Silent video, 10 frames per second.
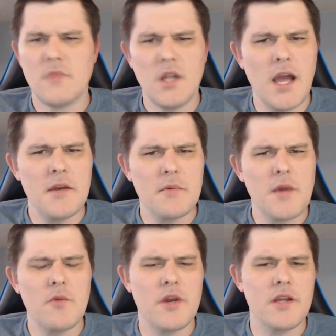ended up
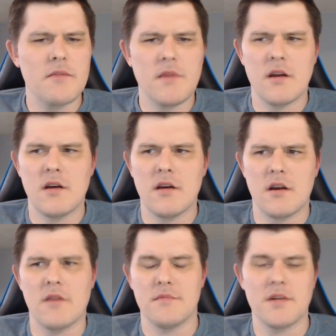kind of winning,
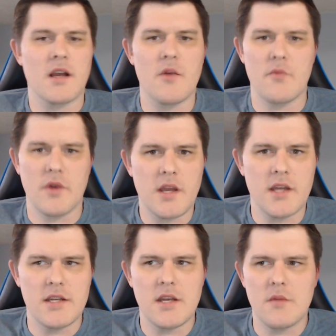or not kind of winning. I
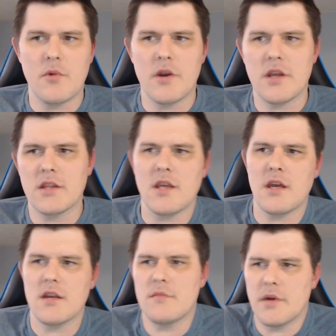did end up winning at the
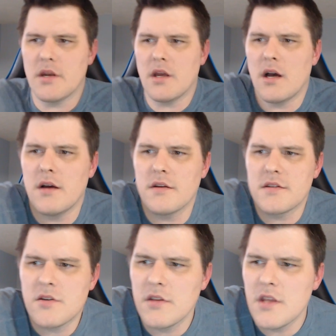end, but
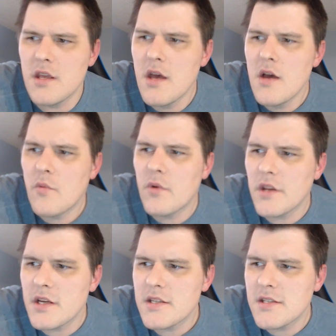certainly one of the
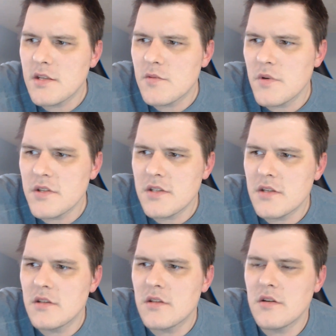nice things was,
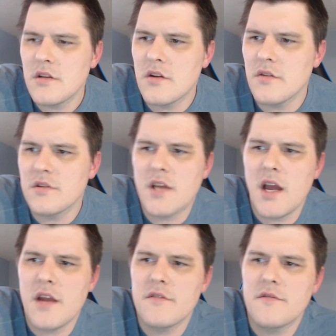you know, there's
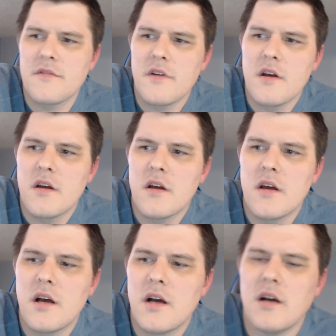kind of
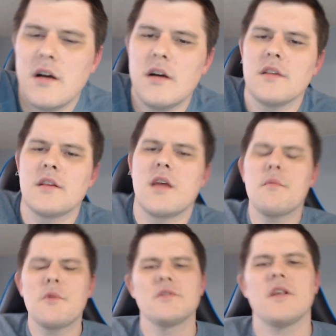the
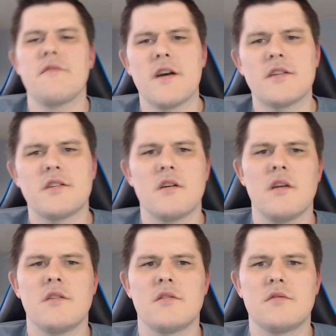game goes a lot faster.
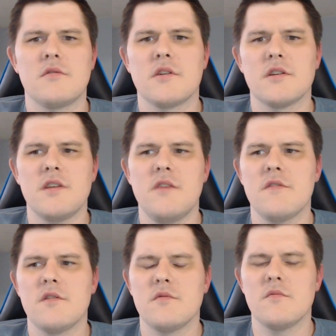It took us,
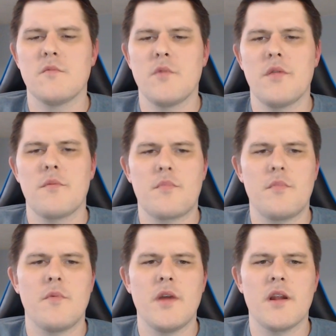even with,
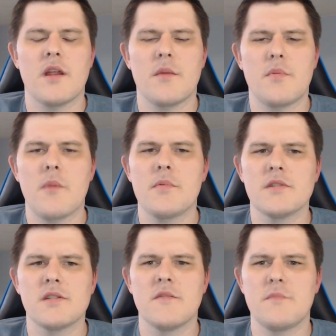we had a lot of prep and
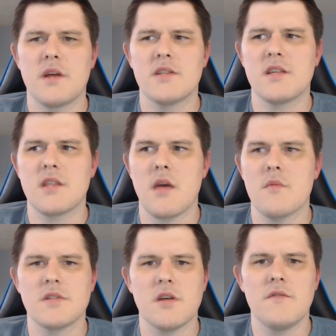stuff, but I'd say the game
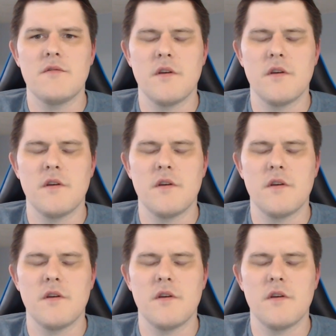itself,